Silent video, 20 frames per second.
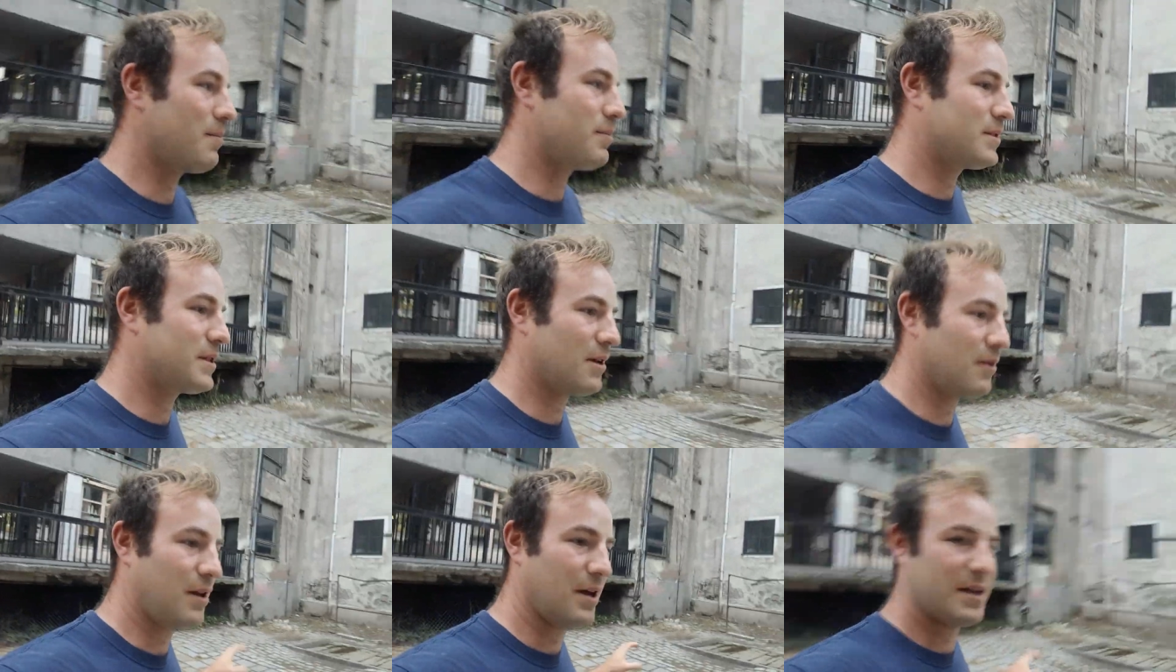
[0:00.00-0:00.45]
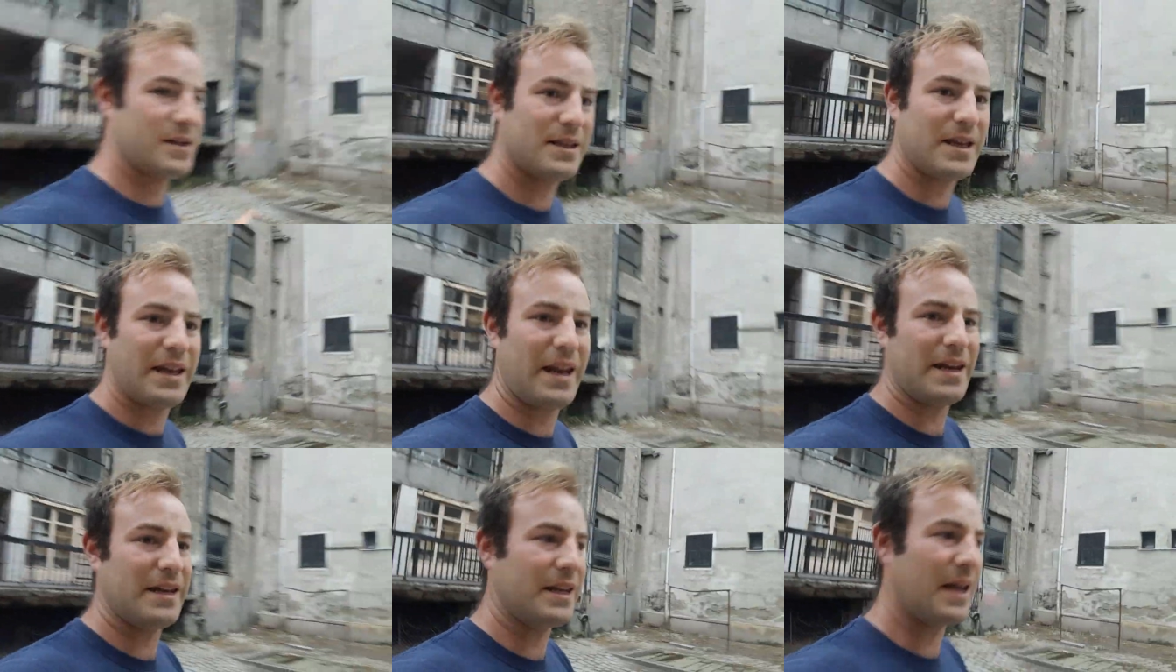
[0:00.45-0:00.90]
So like I say,
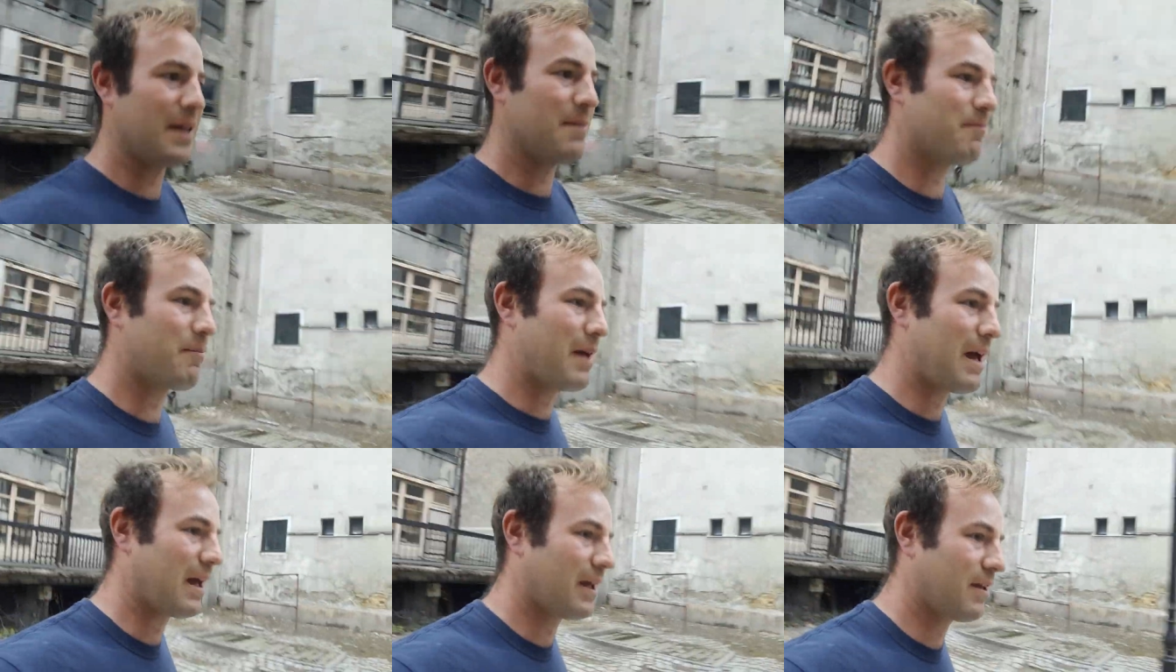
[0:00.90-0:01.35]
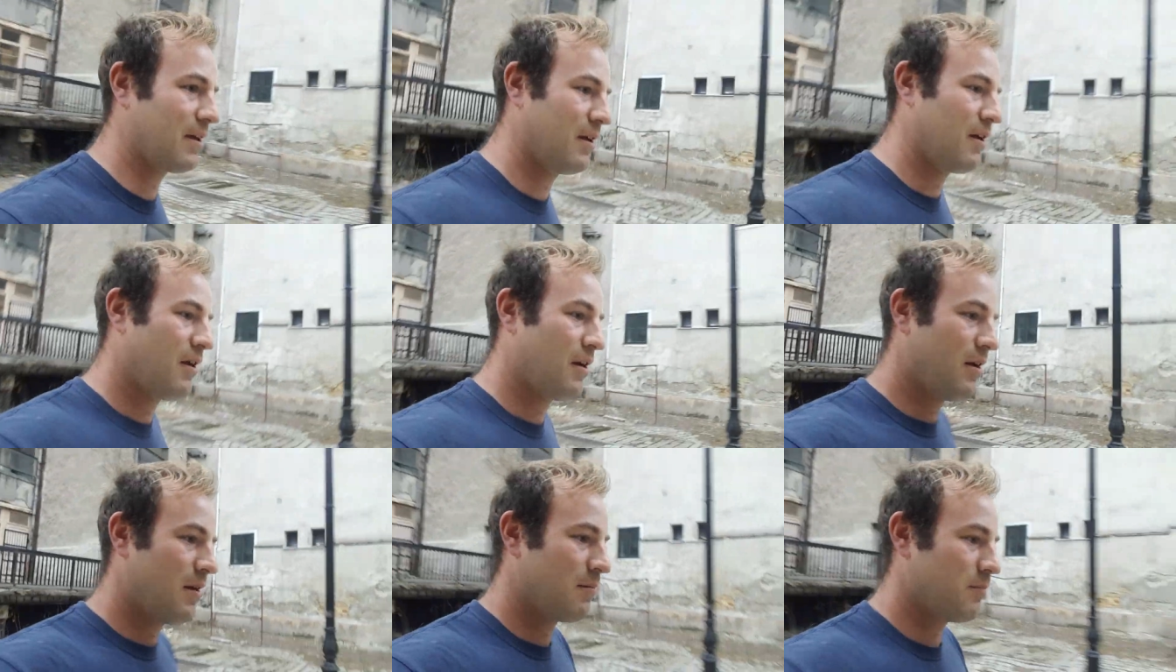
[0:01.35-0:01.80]
they date back
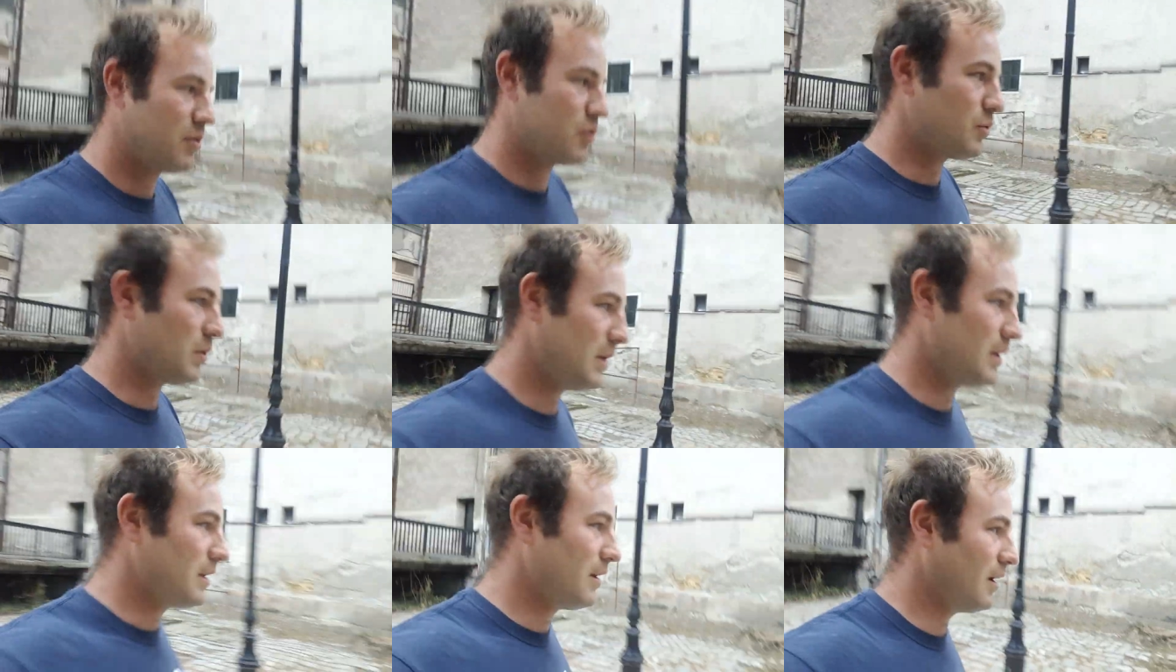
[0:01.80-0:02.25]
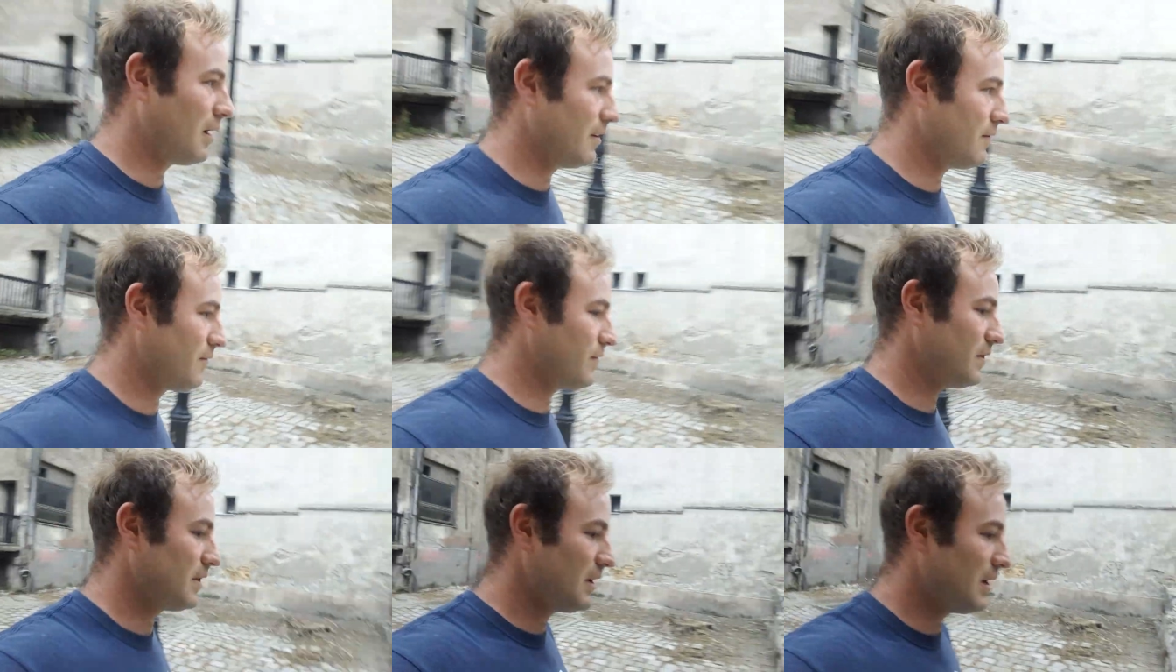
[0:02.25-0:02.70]
between the
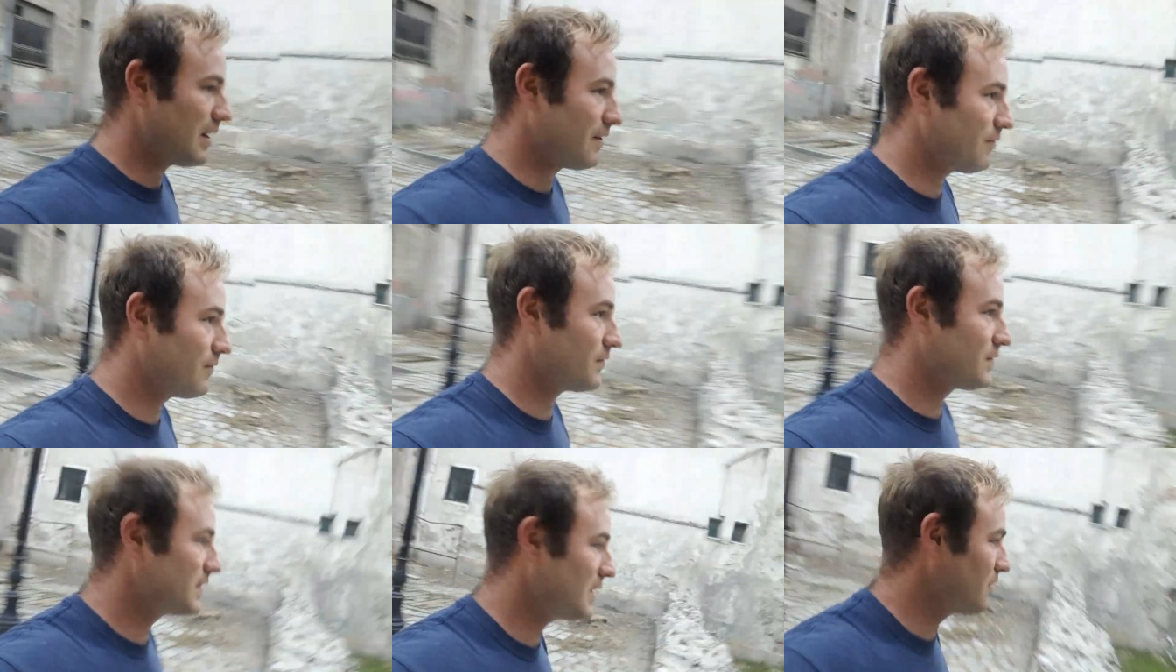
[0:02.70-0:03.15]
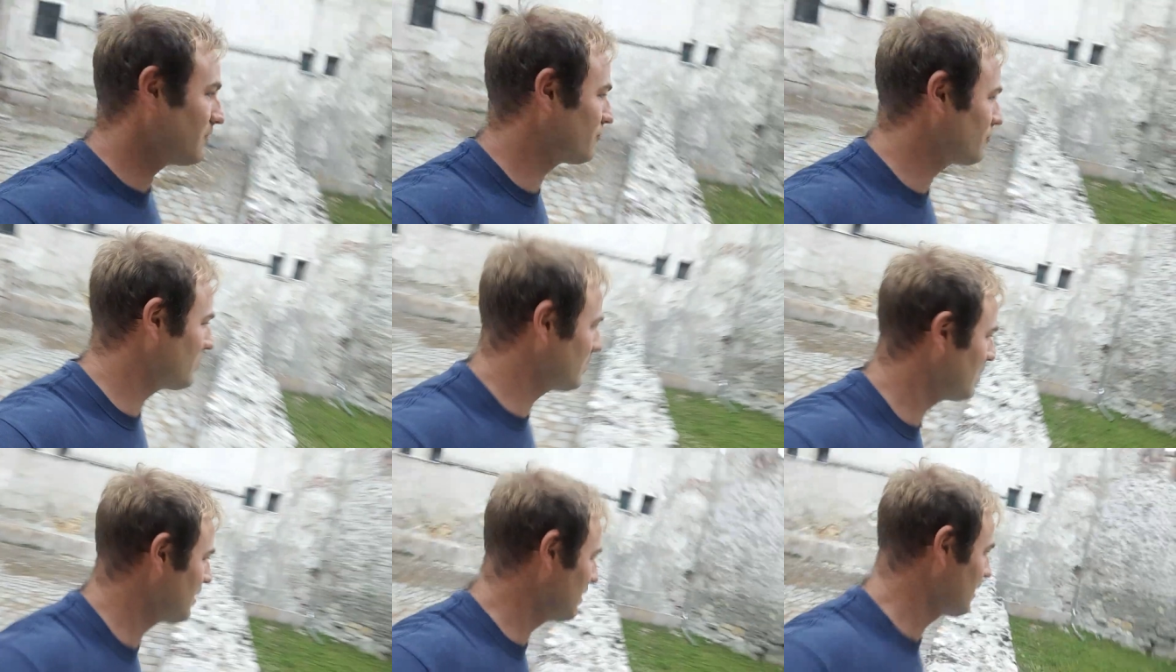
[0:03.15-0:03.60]
9th and the 11th
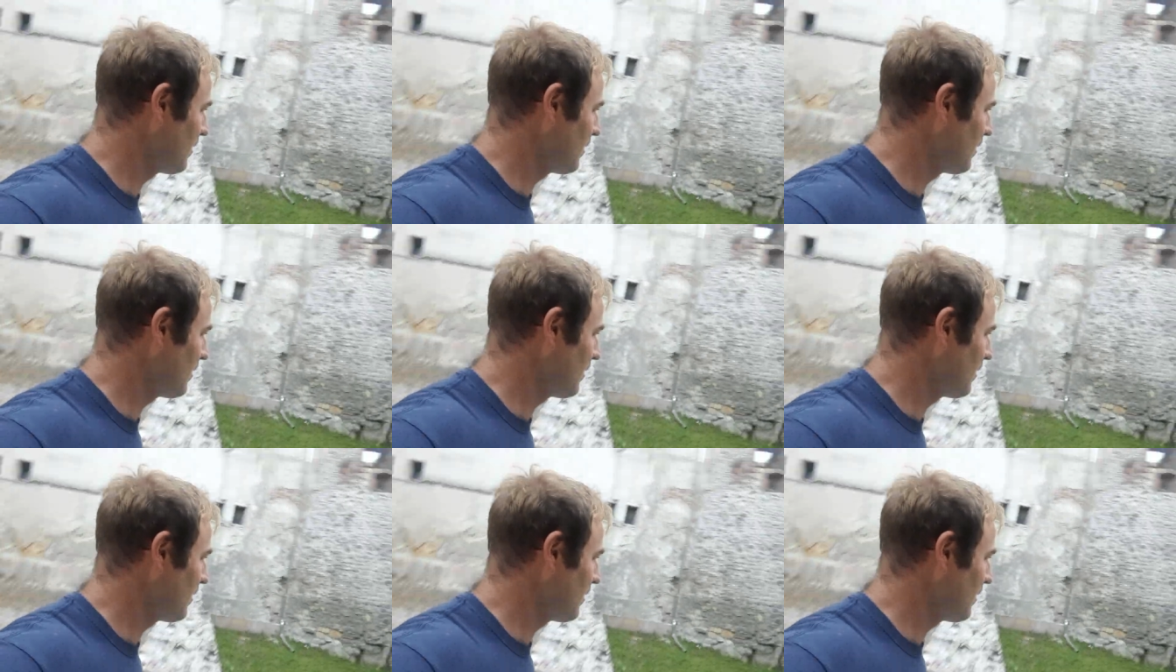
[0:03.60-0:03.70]
century.